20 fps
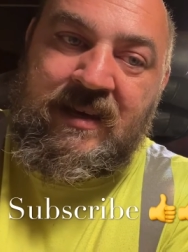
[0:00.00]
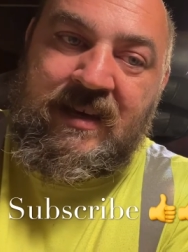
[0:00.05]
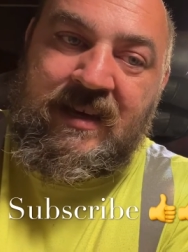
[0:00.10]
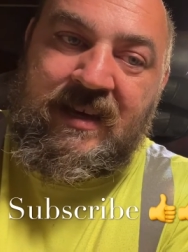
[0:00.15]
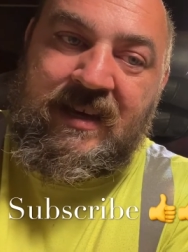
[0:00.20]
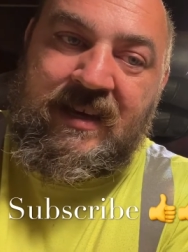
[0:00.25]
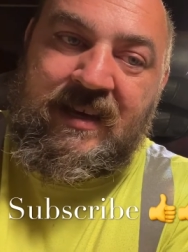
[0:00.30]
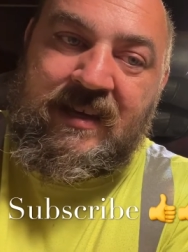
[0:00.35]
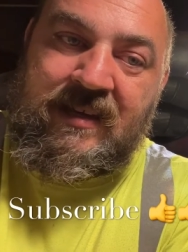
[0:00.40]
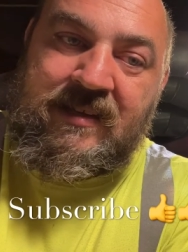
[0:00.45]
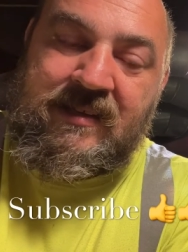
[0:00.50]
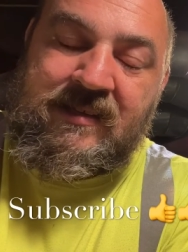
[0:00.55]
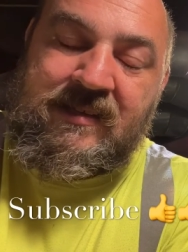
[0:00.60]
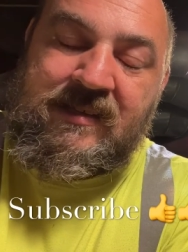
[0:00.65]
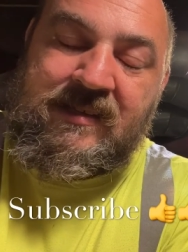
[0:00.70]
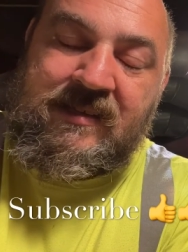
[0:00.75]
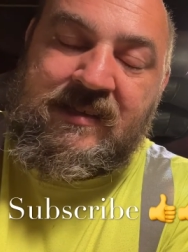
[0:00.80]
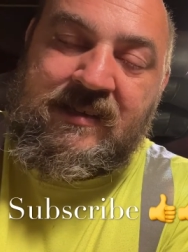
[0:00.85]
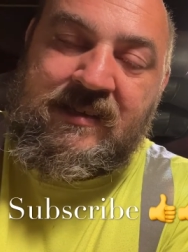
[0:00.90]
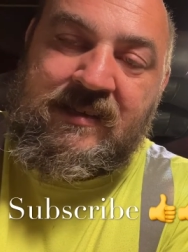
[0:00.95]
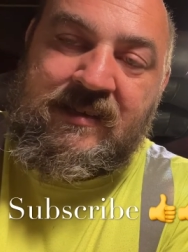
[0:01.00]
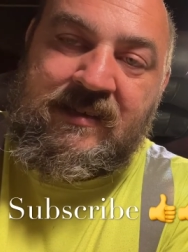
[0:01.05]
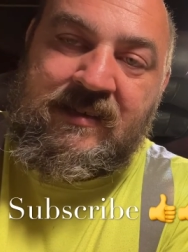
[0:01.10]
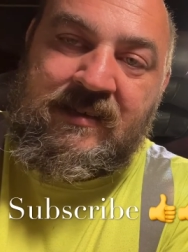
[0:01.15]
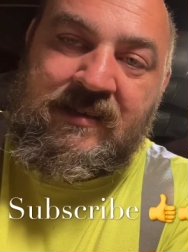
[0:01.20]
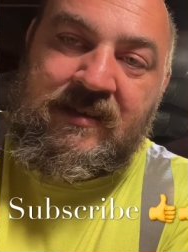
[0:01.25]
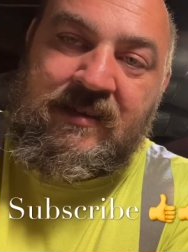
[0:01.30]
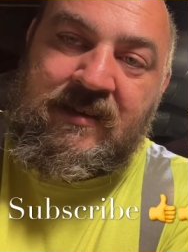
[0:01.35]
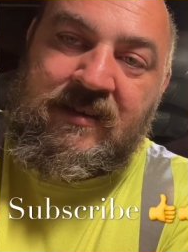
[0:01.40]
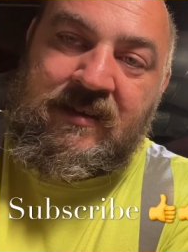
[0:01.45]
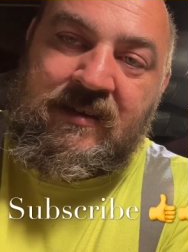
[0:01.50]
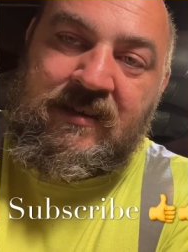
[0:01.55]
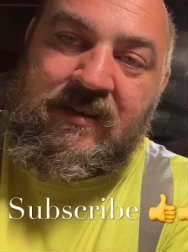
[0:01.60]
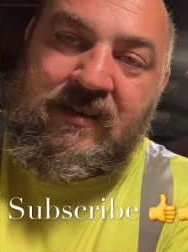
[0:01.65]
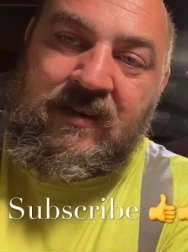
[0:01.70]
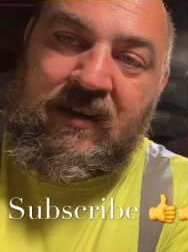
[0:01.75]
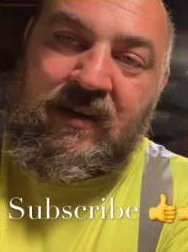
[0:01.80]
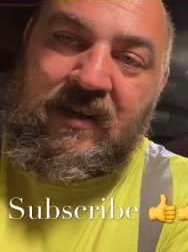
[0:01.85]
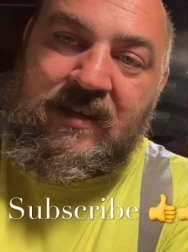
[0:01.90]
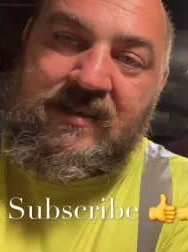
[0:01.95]
is
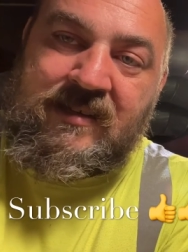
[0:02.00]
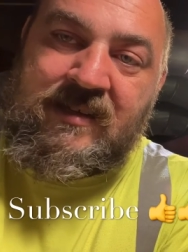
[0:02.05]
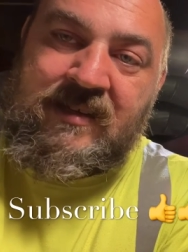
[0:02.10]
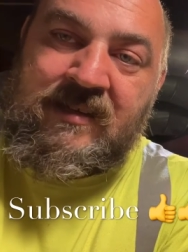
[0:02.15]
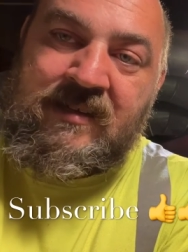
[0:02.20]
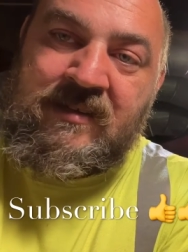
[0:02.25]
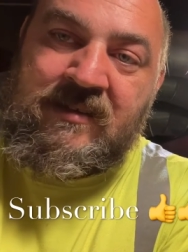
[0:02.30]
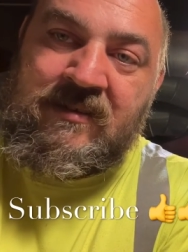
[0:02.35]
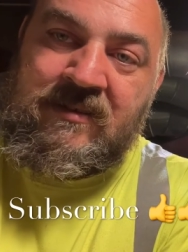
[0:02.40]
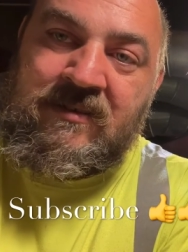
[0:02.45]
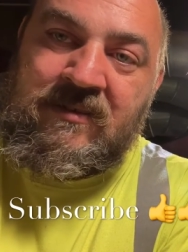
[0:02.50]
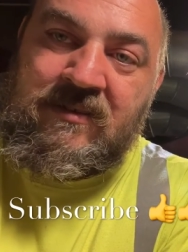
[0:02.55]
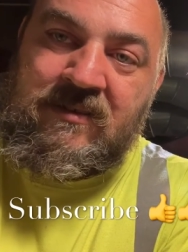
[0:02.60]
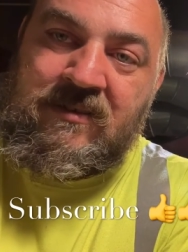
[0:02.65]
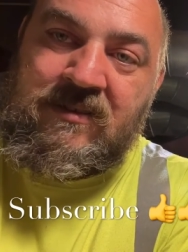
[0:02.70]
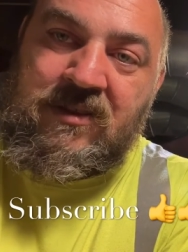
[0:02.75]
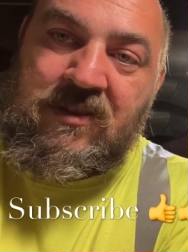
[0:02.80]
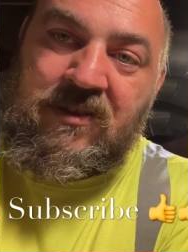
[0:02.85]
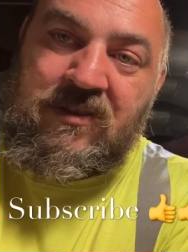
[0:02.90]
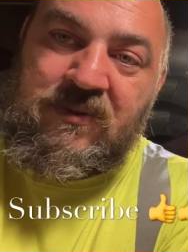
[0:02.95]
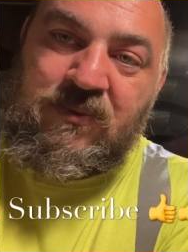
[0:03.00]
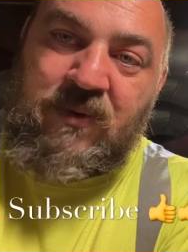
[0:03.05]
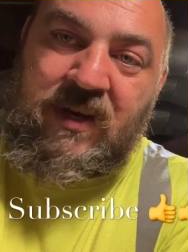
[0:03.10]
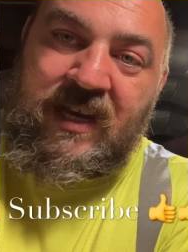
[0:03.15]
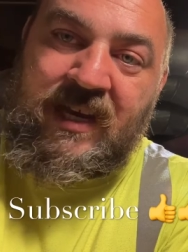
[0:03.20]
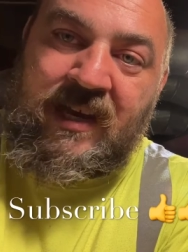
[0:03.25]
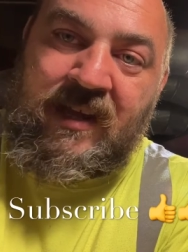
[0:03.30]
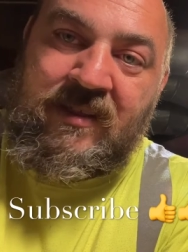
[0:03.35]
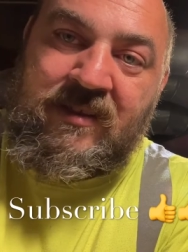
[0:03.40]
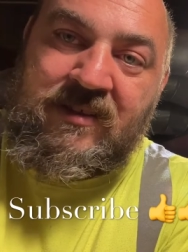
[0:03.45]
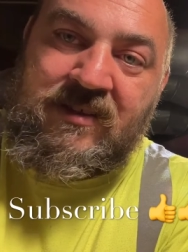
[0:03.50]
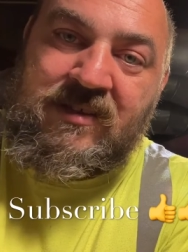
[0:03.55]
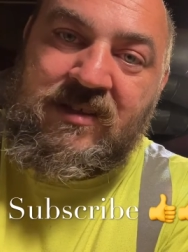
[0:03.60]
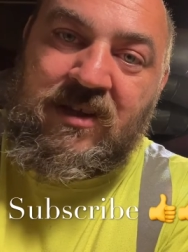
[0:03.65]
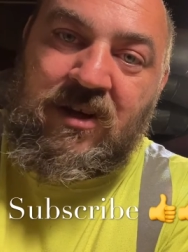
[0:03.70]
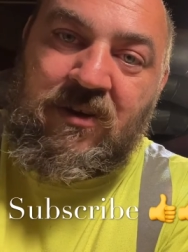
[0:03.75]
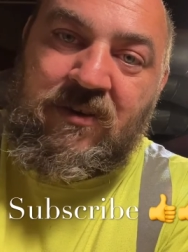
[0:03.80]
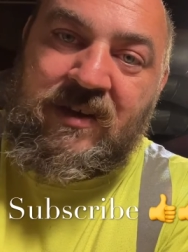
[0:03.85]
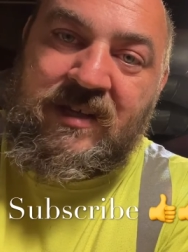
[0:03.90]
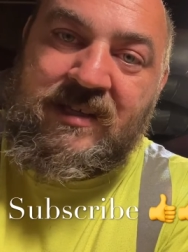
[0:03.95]
Listen to the way the
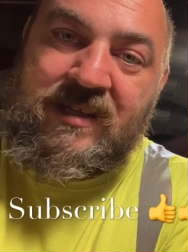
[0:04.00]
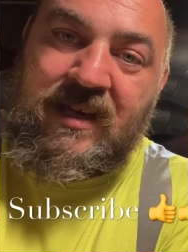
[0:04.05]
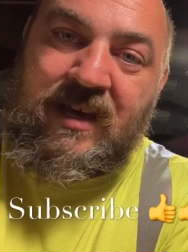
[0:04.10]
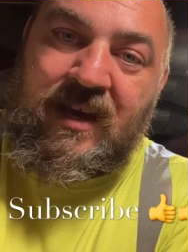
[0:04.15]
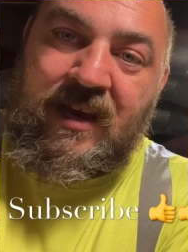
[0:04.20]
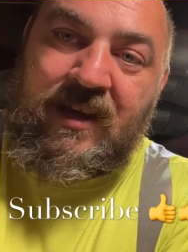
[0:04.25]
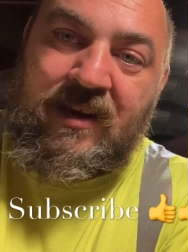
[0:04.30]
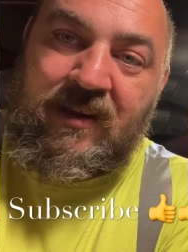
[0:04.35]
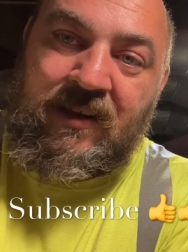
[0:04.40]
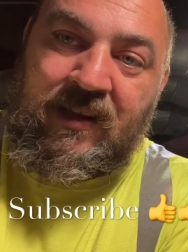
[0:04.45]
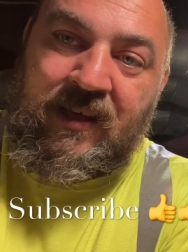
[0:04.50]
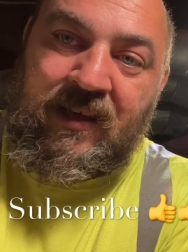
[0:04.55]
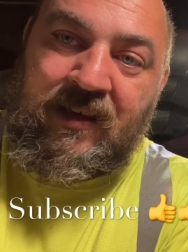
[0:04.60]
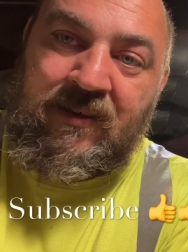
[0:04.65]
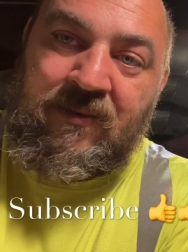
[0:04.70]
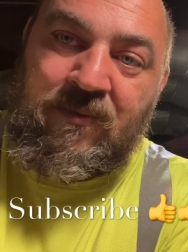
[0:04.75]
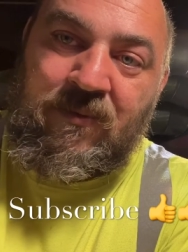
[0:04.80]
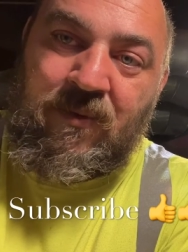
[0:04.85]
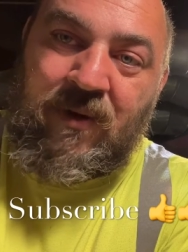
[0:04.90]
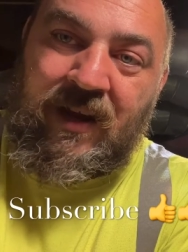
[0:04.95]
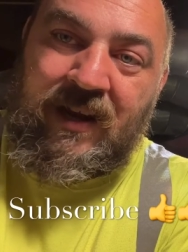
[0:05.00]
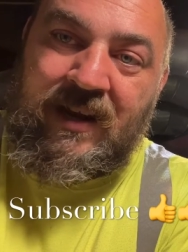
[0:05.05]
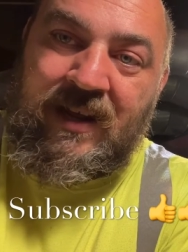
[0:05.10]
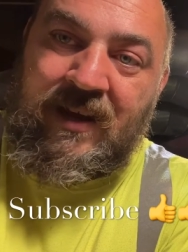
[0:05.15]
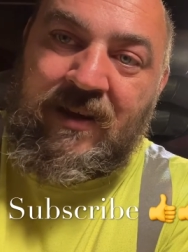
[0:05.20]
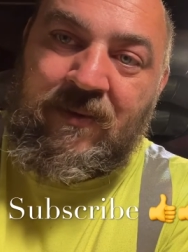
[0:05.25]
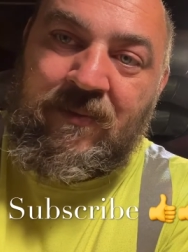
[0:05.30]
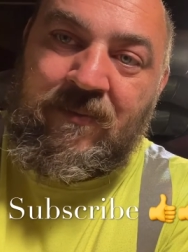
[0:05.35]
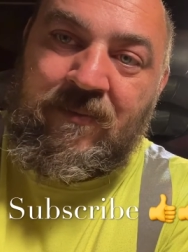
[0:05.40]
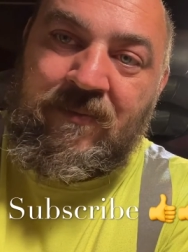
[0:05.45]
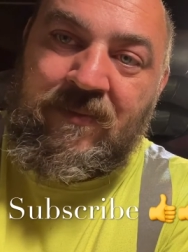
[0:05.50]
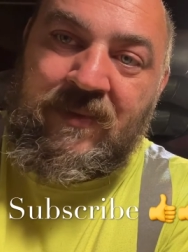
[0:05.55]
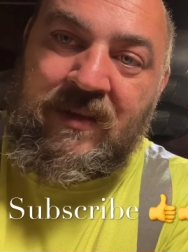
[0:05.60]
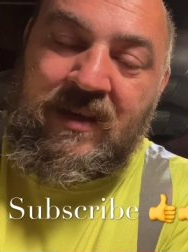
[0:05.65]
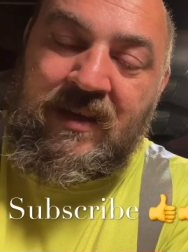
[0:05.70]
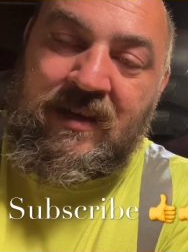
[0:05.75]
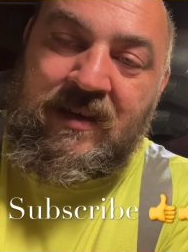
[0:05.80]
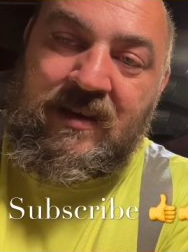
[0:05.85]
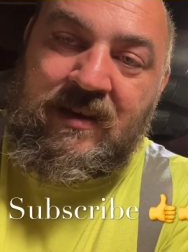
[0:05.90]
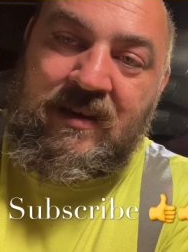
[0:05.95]
saw is idling right now.
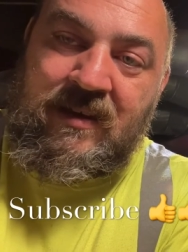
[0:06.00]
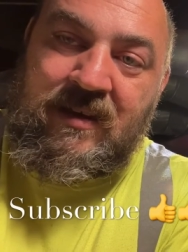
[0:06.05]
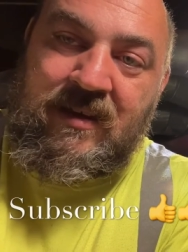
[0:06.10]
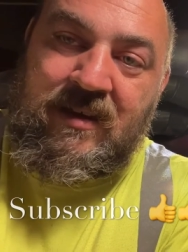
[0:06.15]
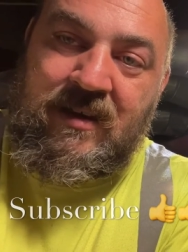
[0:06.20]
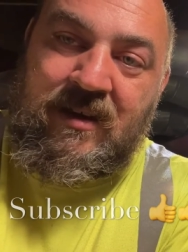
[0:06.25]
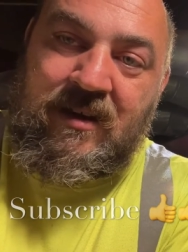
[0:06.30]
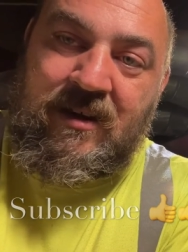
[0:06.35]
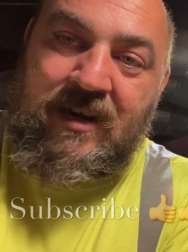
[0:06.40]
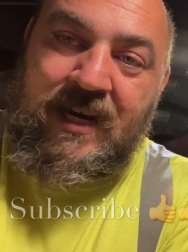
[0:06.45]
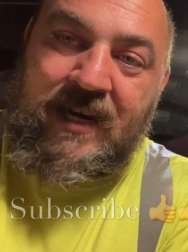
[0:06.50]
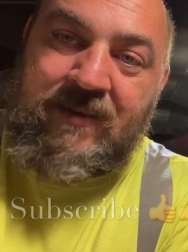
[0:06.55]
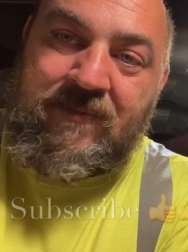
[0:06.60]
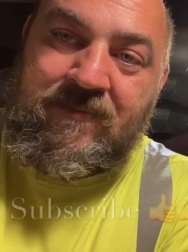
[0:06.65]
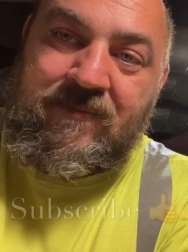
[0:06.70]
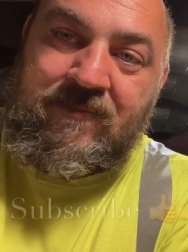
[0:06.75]
All right.